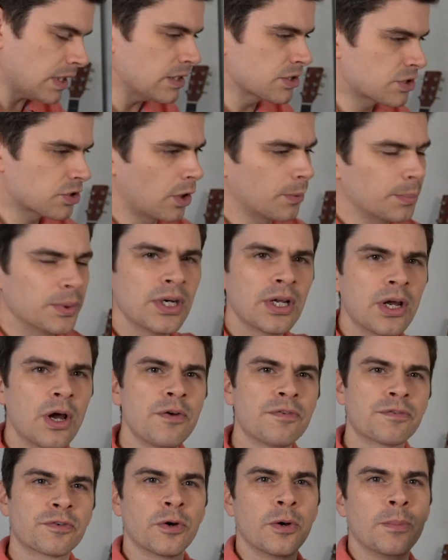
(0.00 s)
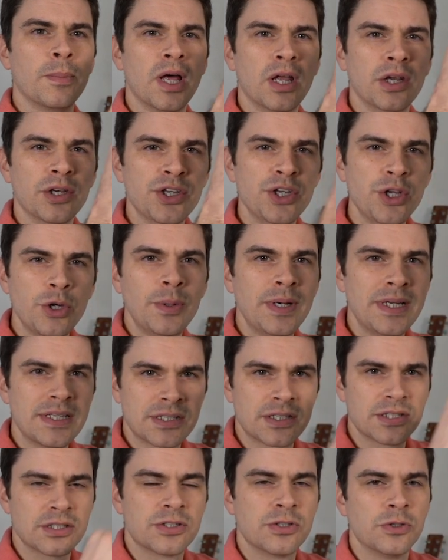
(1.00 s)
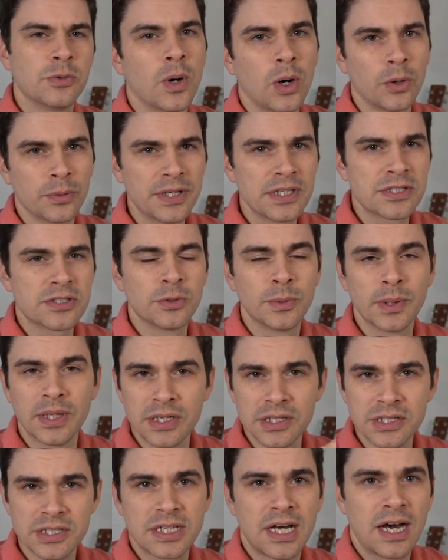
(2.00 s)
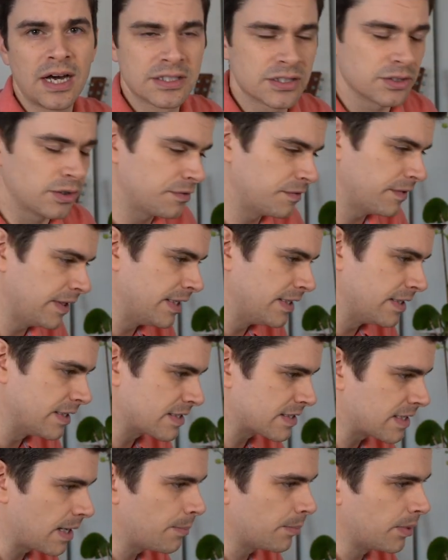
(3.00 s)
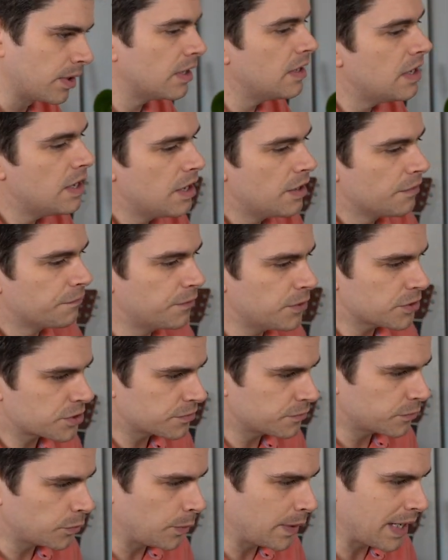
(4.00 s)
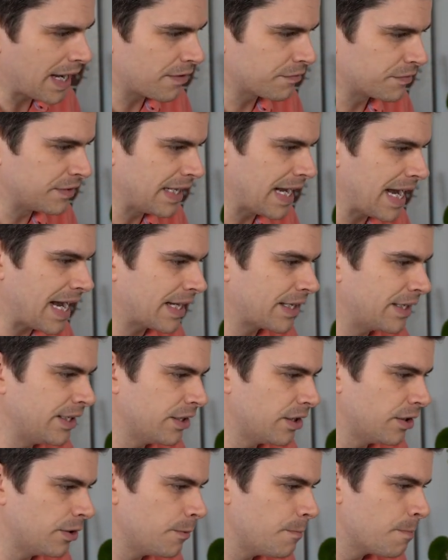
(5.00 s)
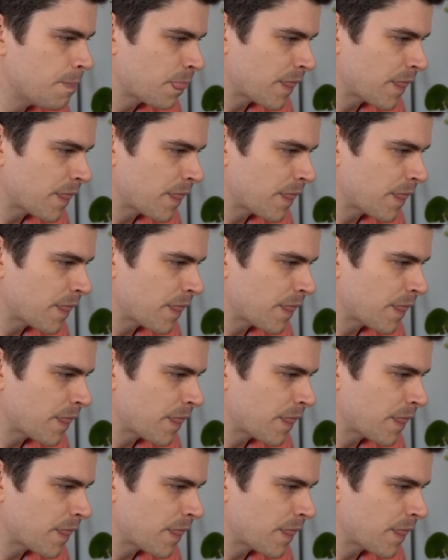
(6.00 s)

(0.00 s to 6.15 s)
So I'm going to go from newest to oldest, so we're going to start off in December. First of all, we have the Accio